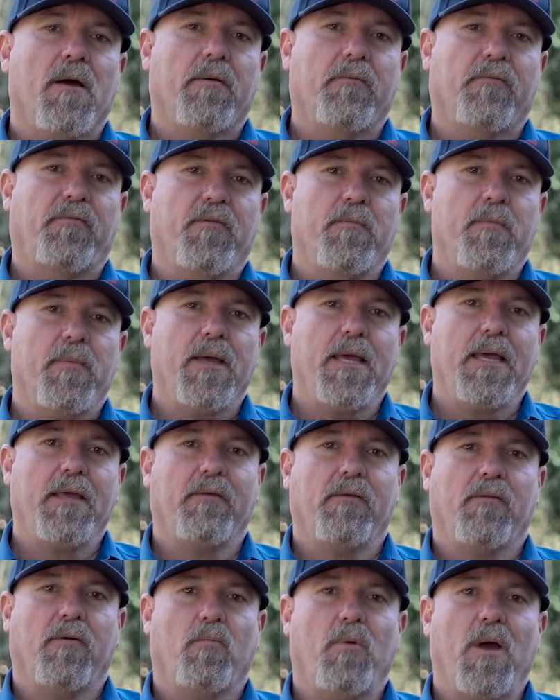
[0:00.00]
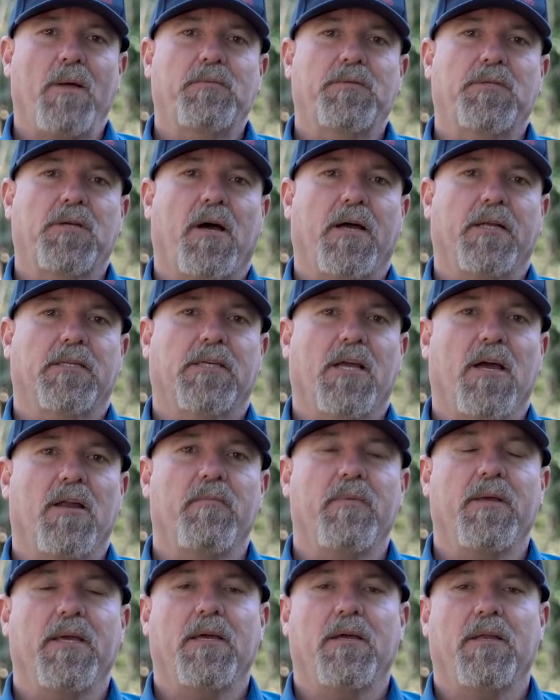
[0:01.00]
for me, the website's going to
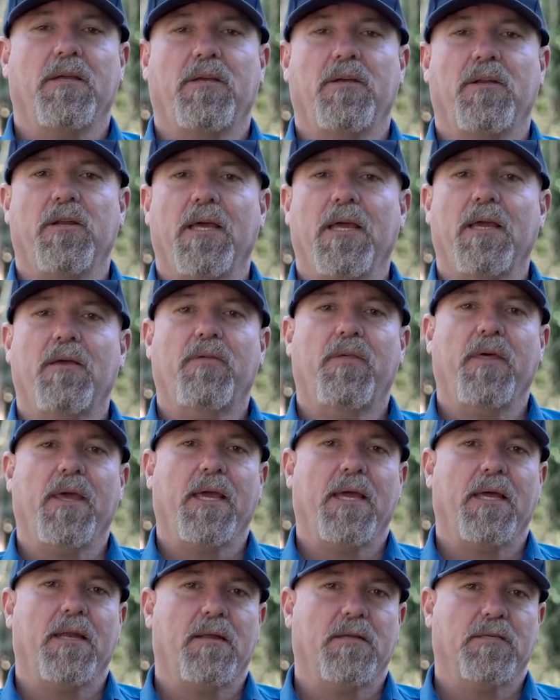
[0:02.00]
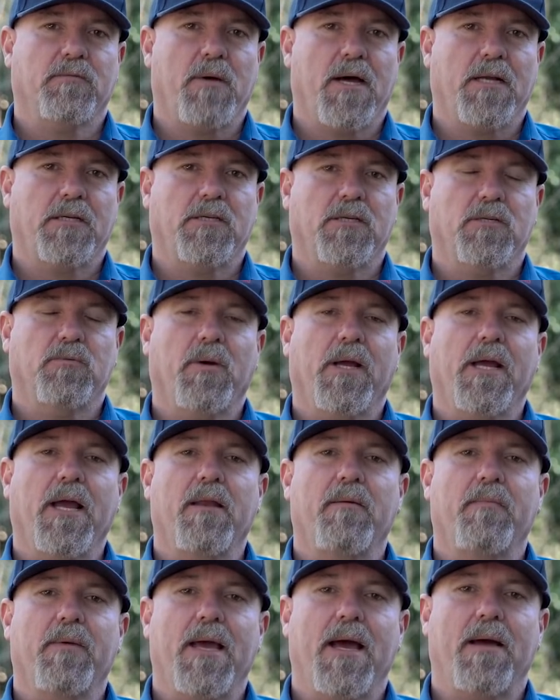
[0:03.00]
be a unique thing, in as much as we're going
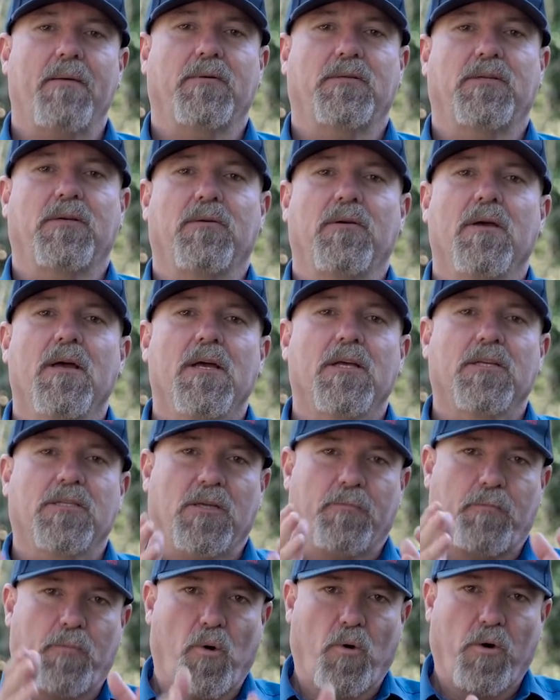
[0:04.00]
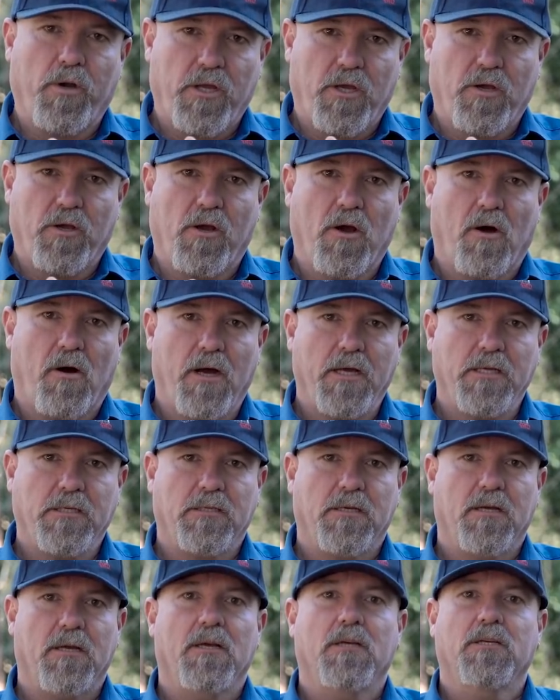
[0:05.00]
to be able to support you
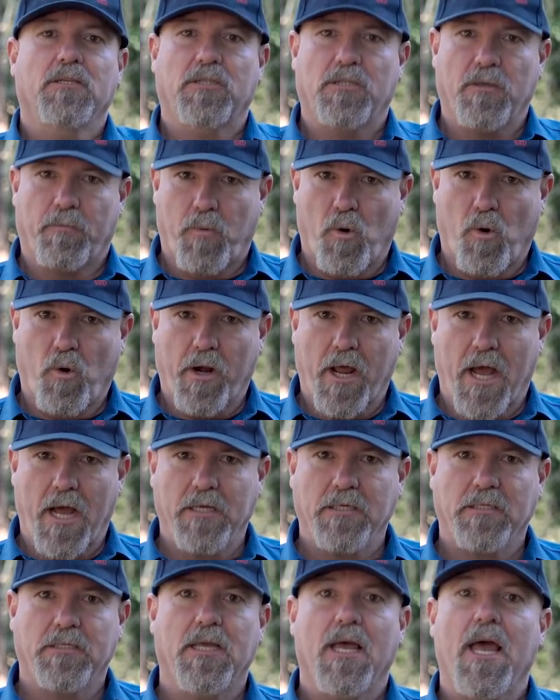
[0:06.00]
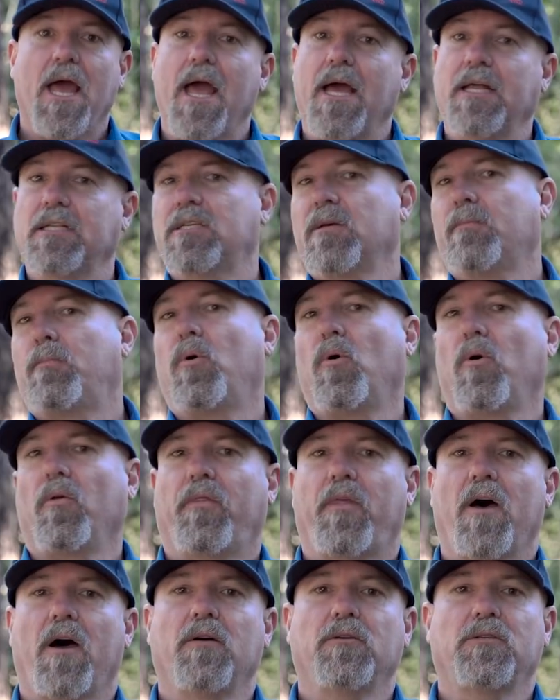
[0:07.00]
guys, support us, and support
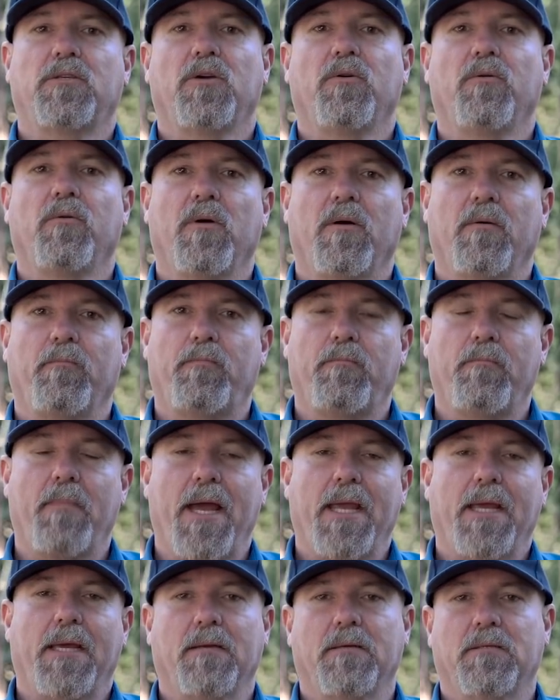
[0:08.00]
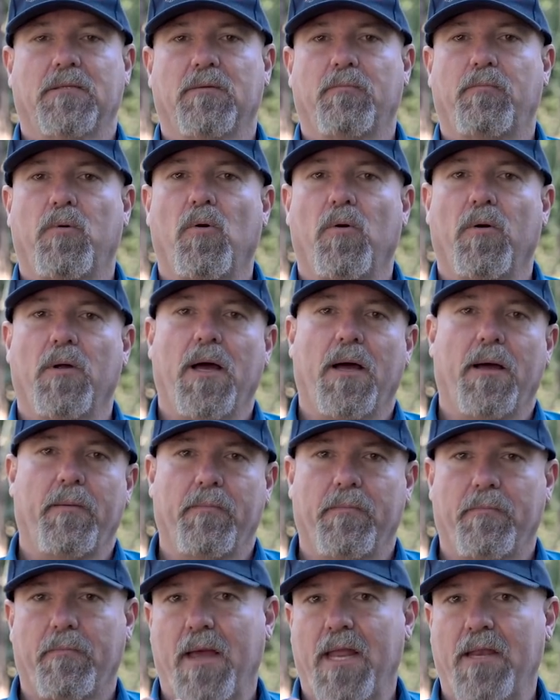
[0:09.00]
those who make and support
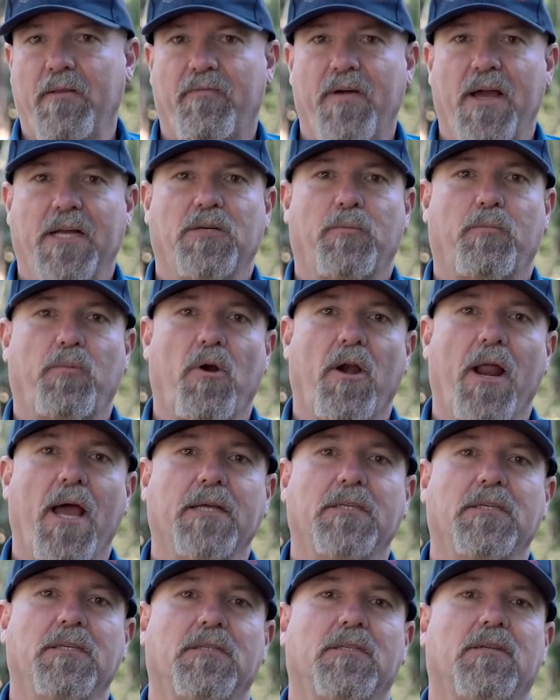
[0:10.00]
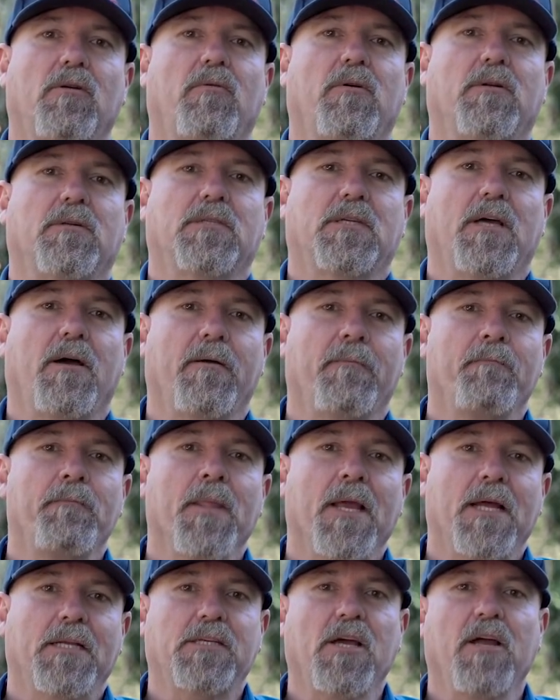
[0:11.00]
manufacture products and so on. So
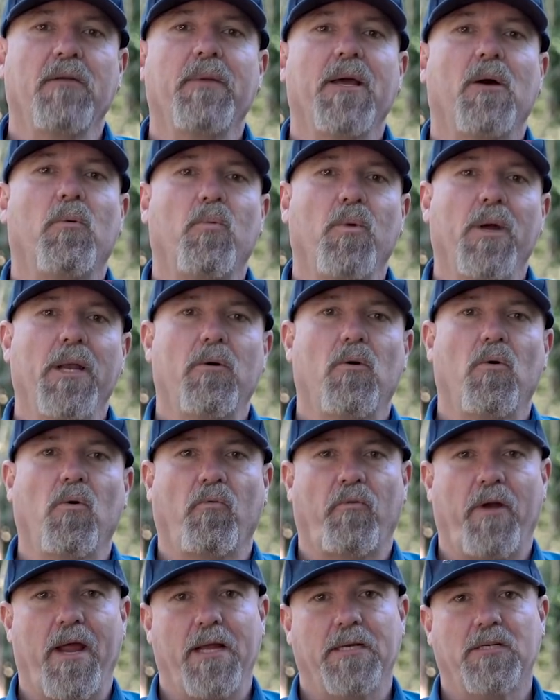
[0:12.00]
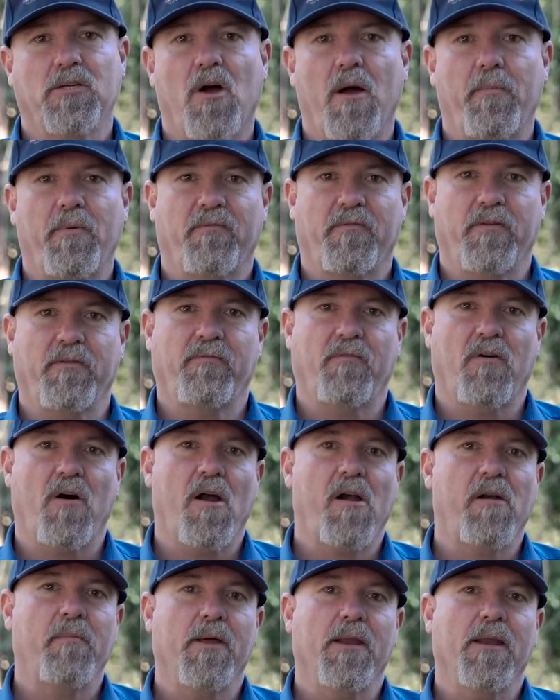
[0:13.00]
it's going to be a win all round type of
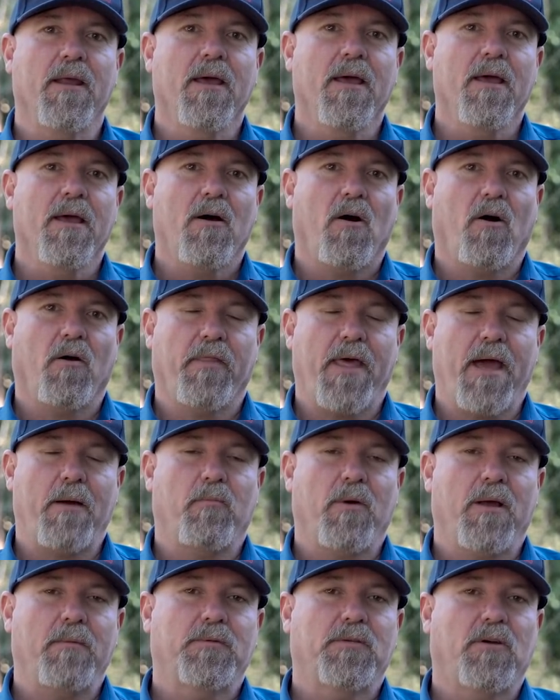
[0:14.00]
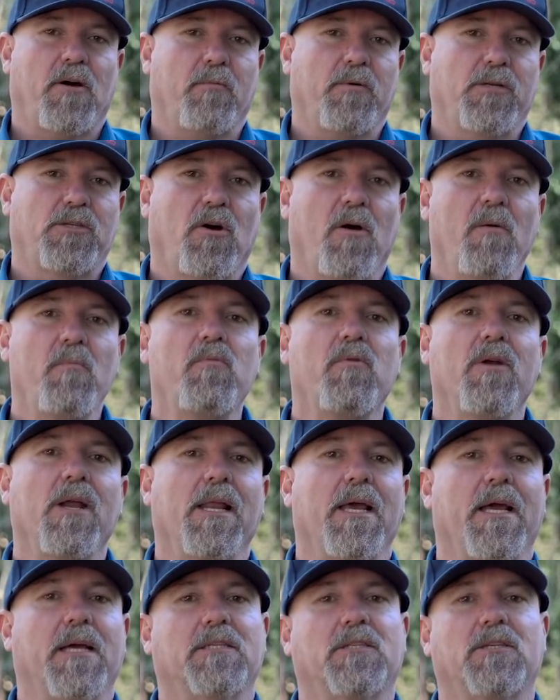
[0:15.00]
environment on that website, which I'm
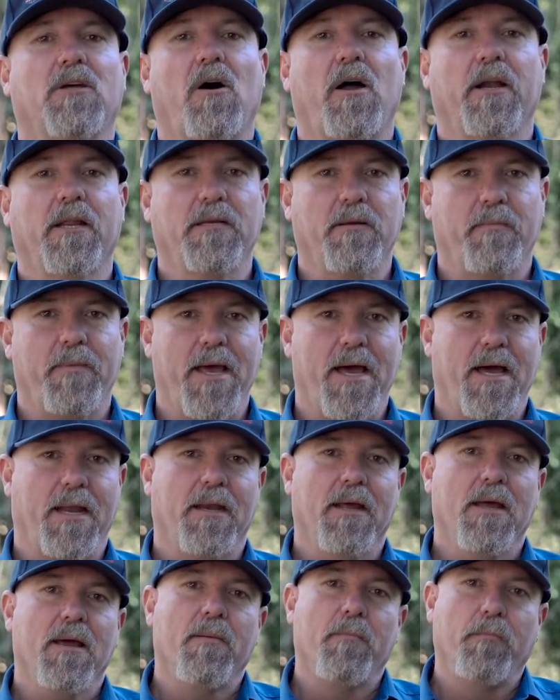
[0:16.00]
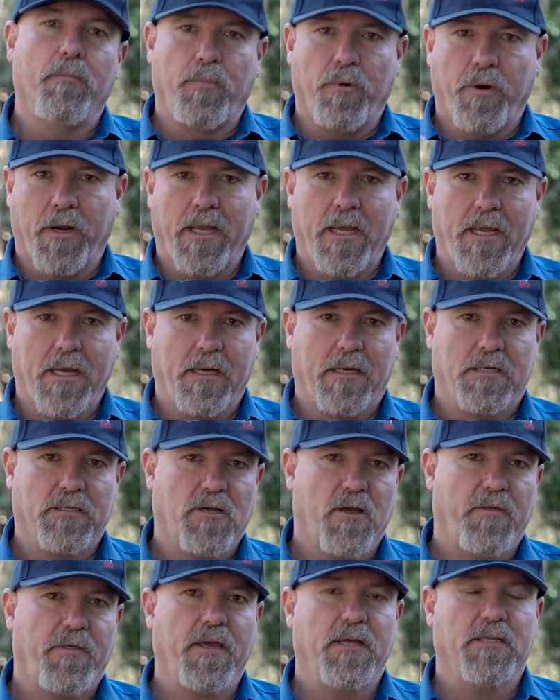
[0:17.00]
really excited about bringing, because
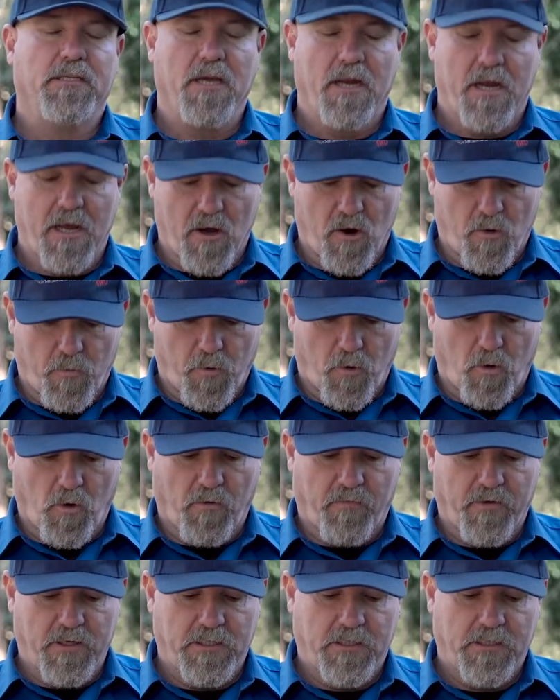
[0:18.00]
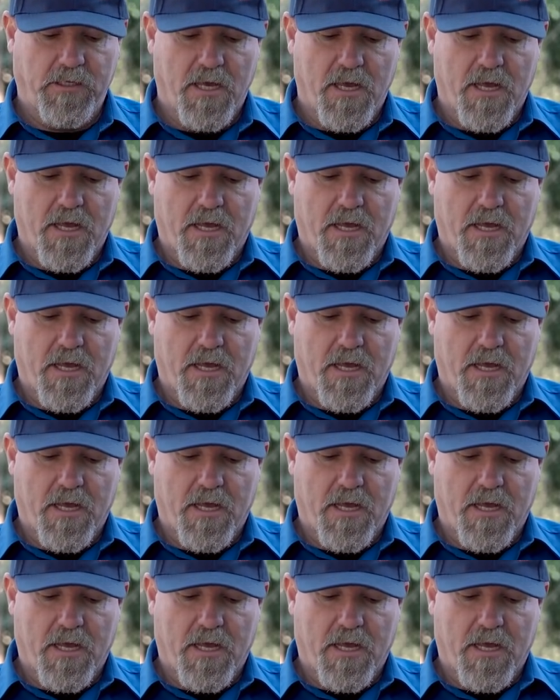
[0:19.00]
I think it's going to help all of us.